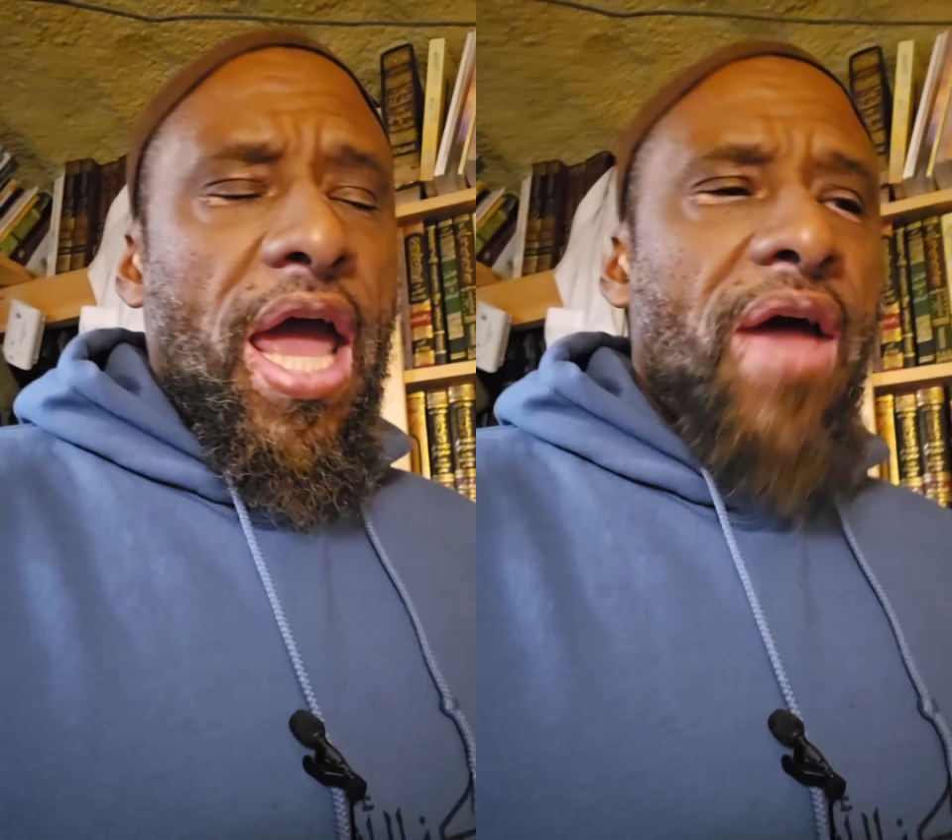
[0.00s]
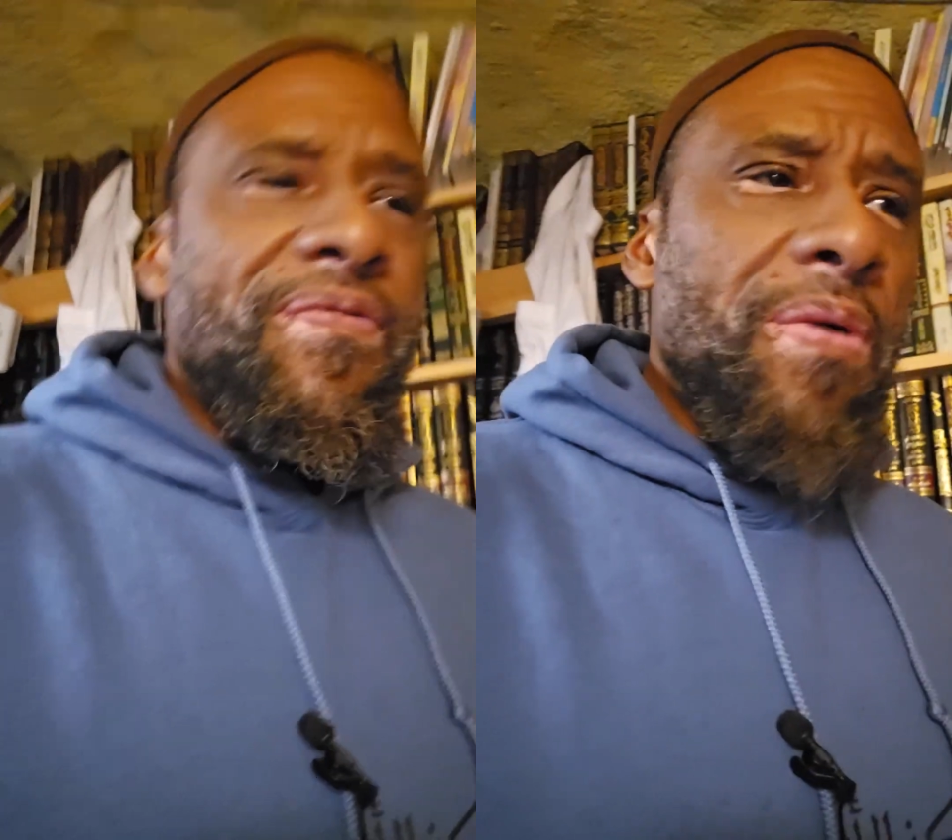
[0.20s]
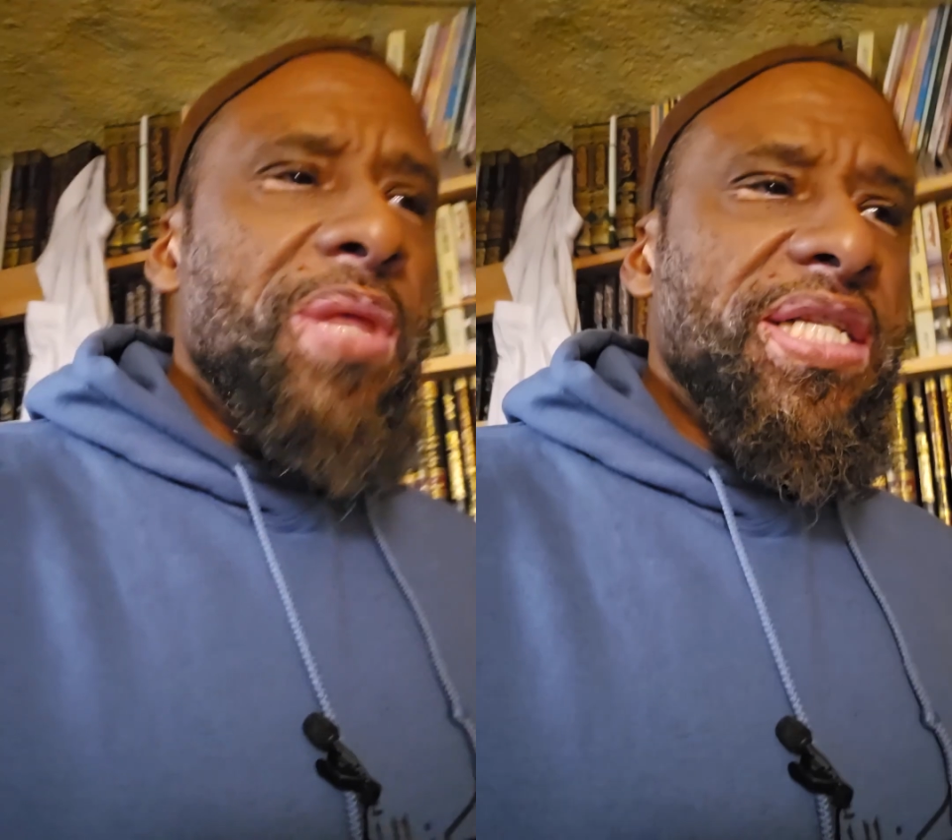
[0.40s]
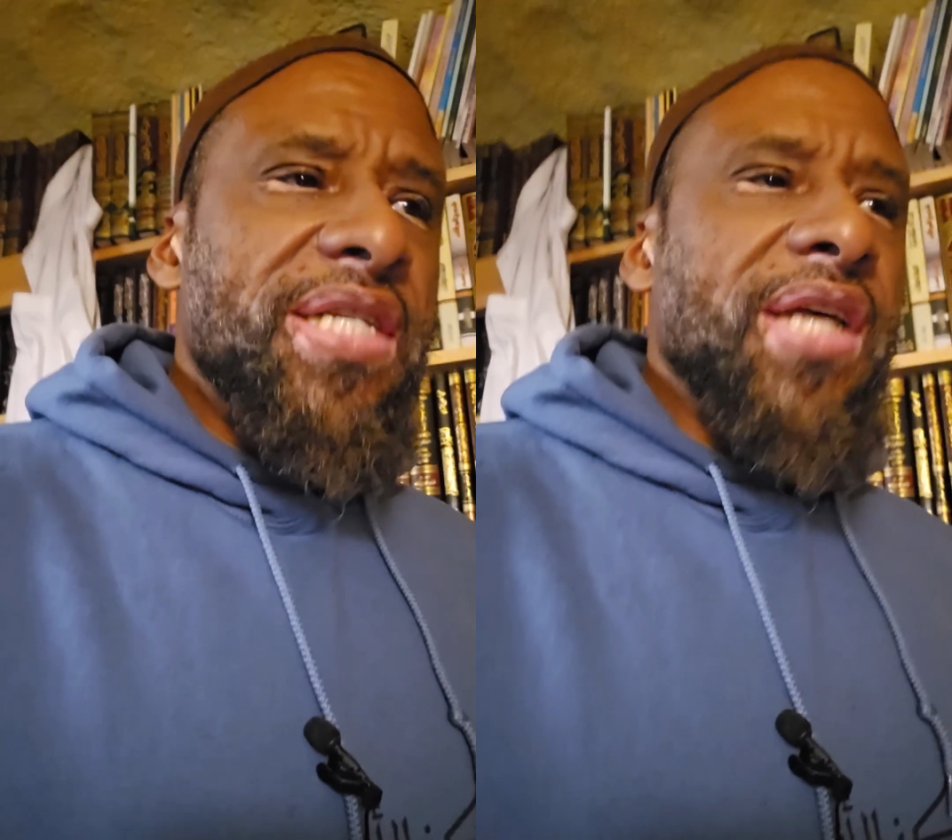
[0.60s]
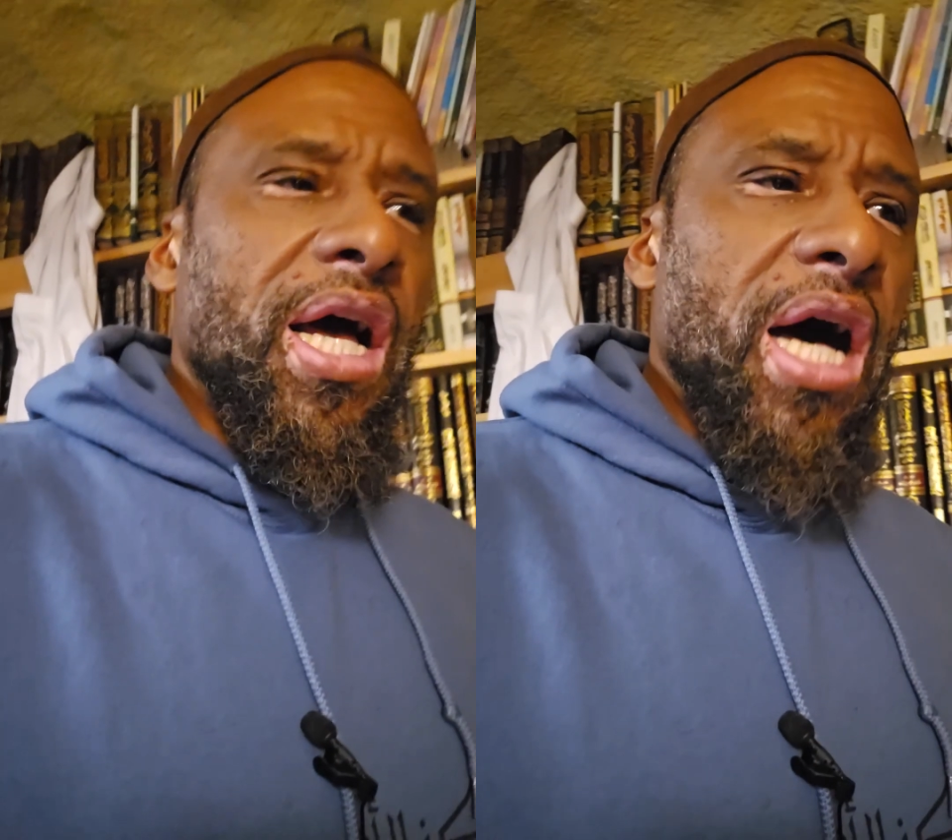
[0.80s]
And from
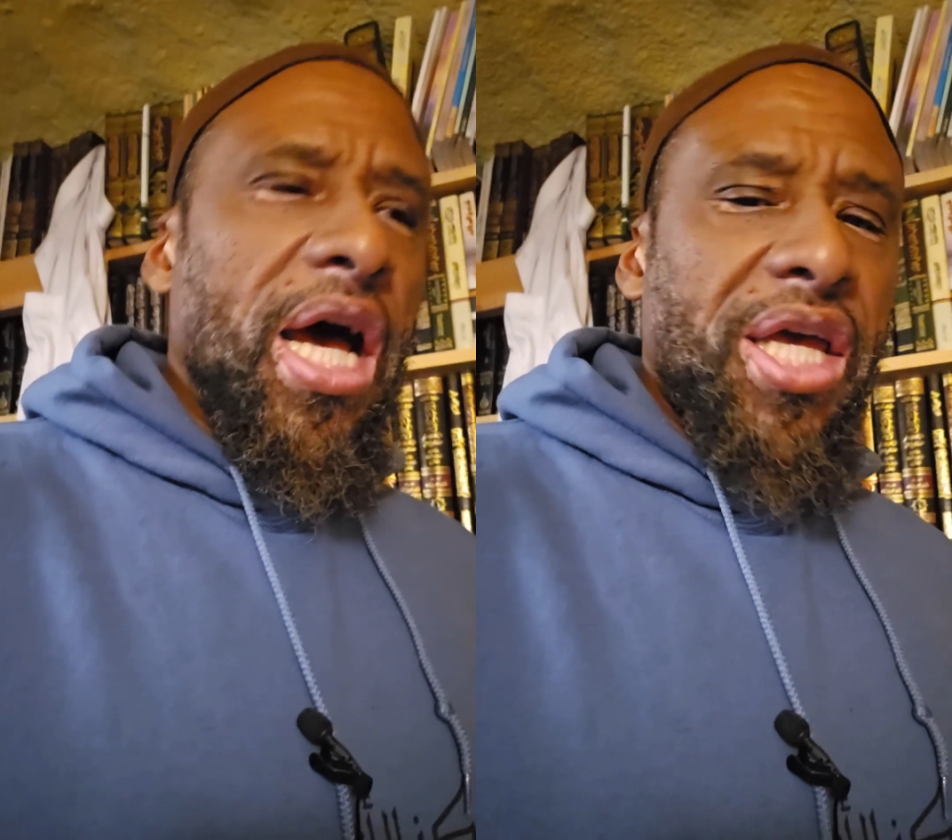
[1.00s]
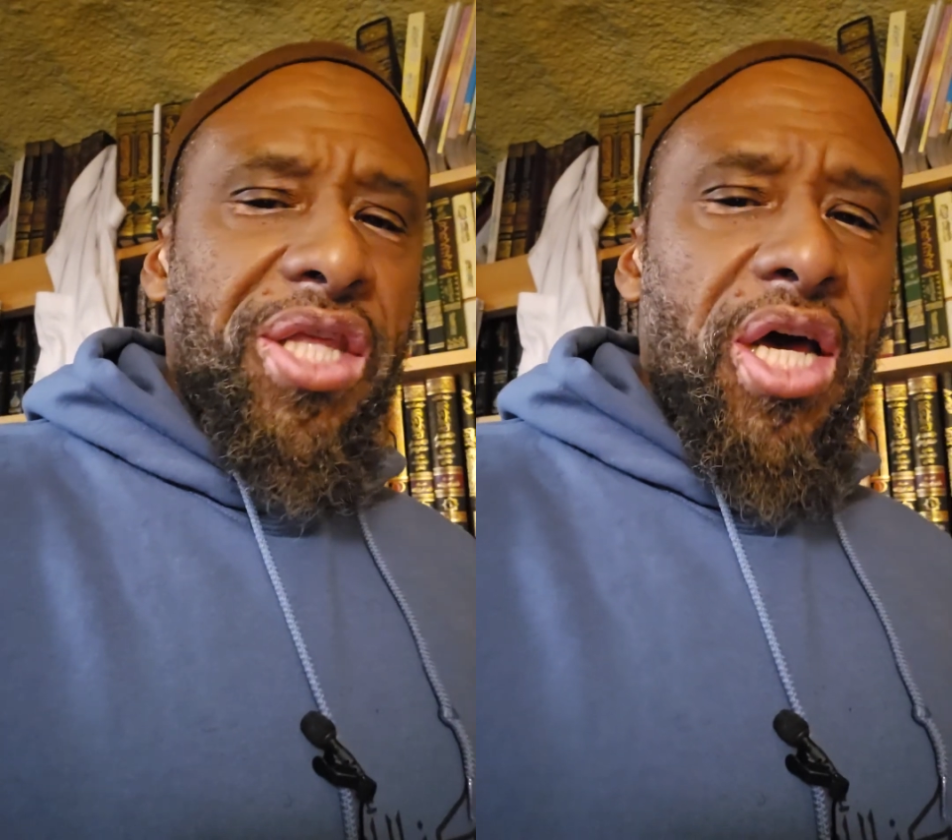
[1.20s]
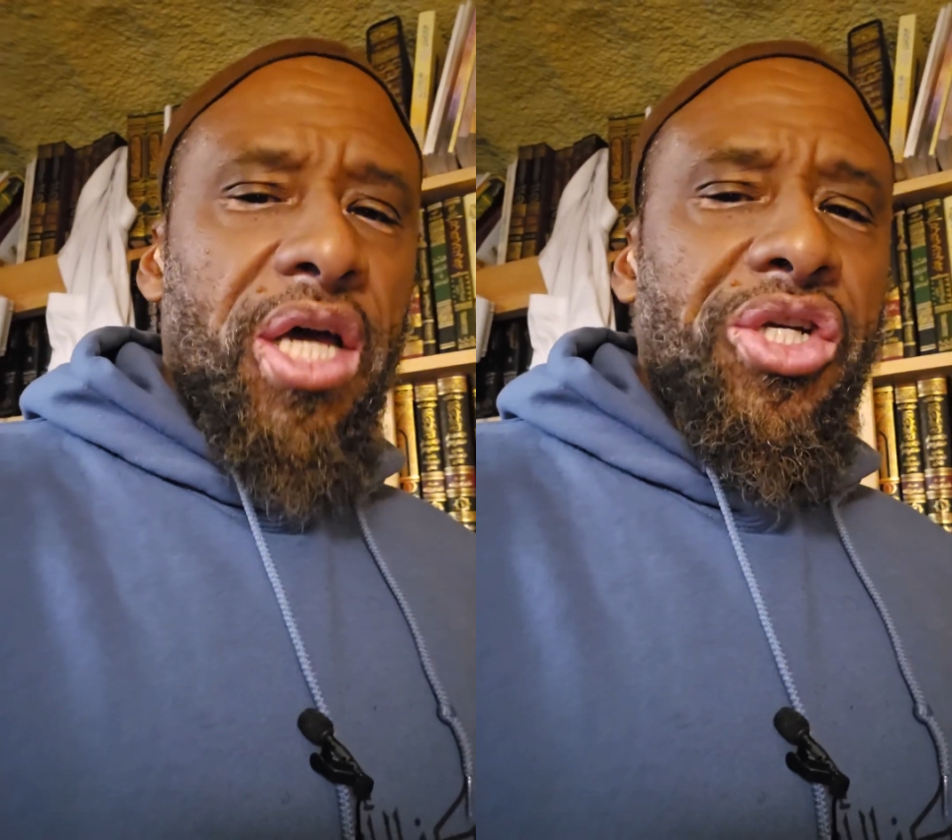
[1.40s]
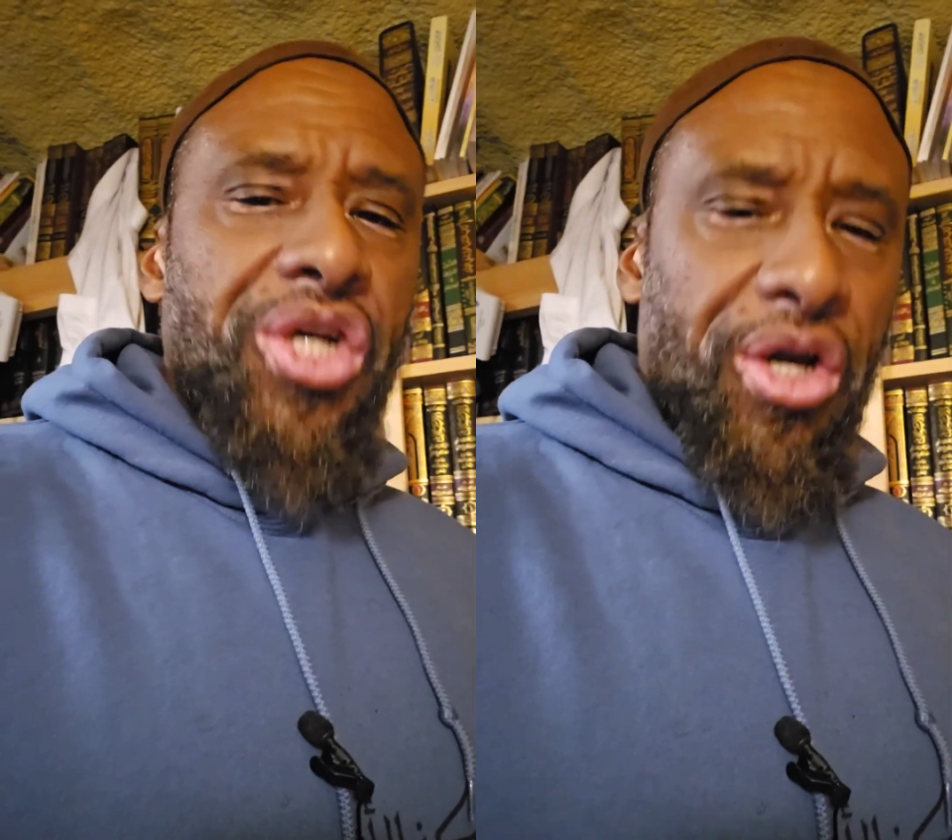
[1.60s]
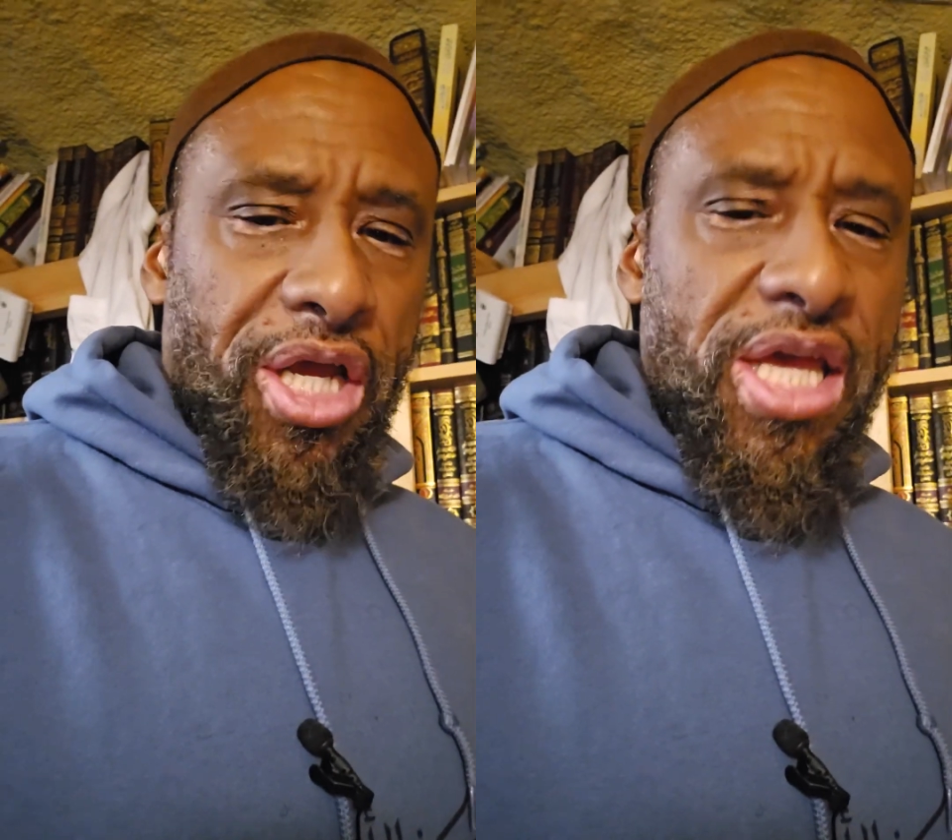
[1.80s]
this is a qaida
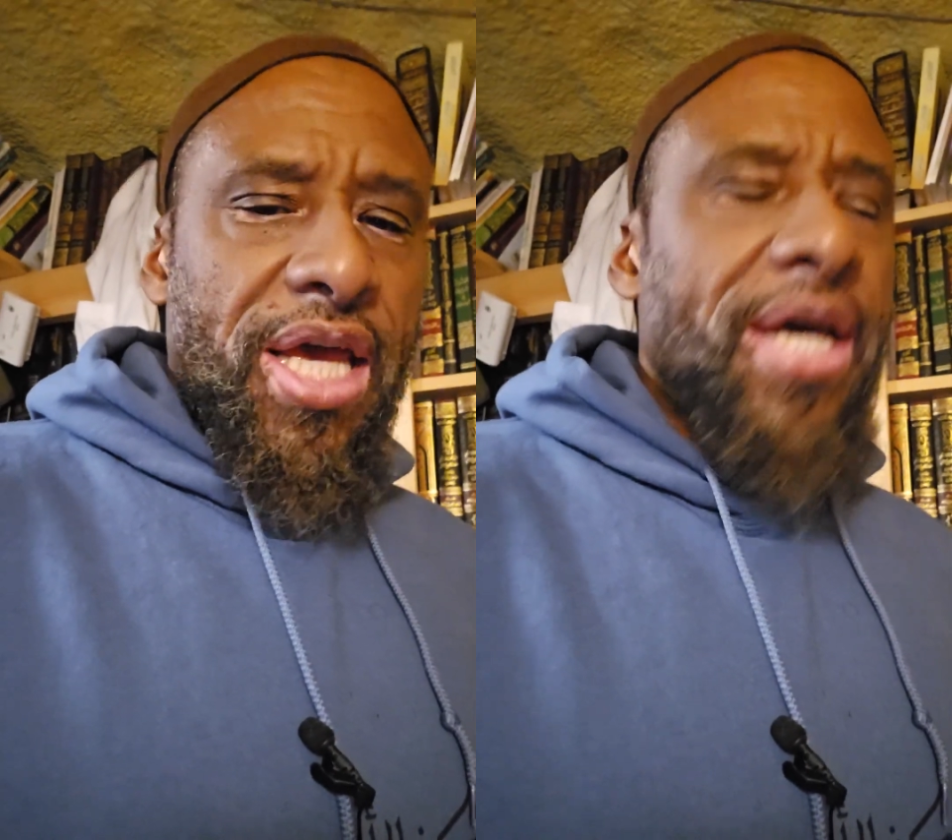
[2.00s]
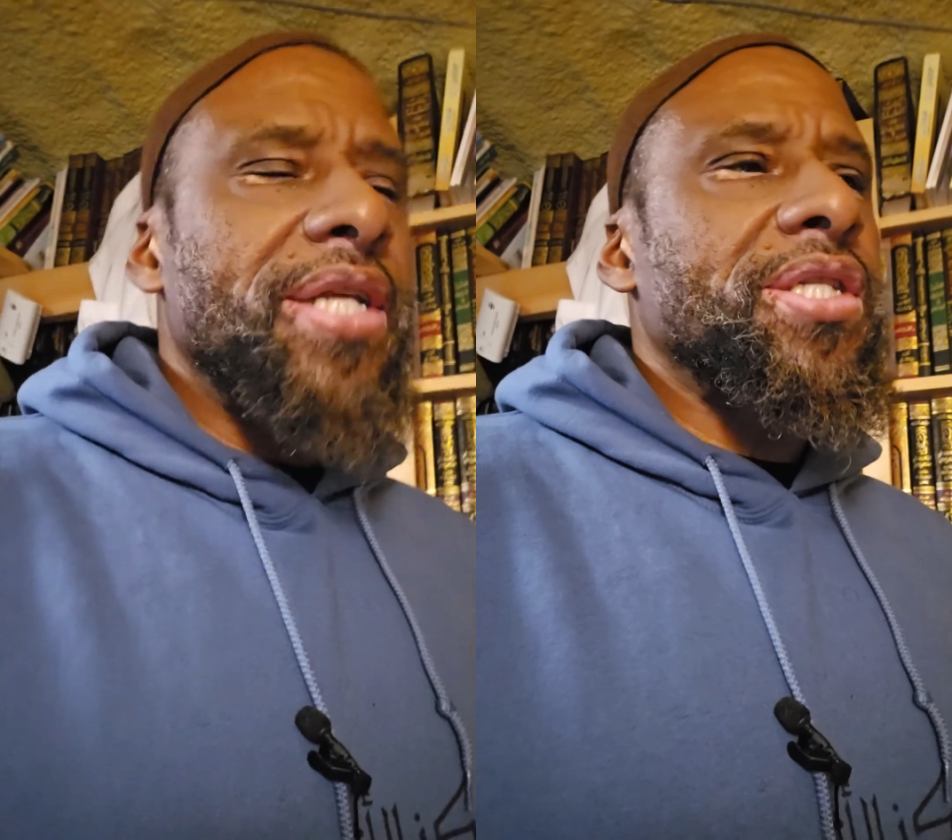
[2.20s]
shari'ah,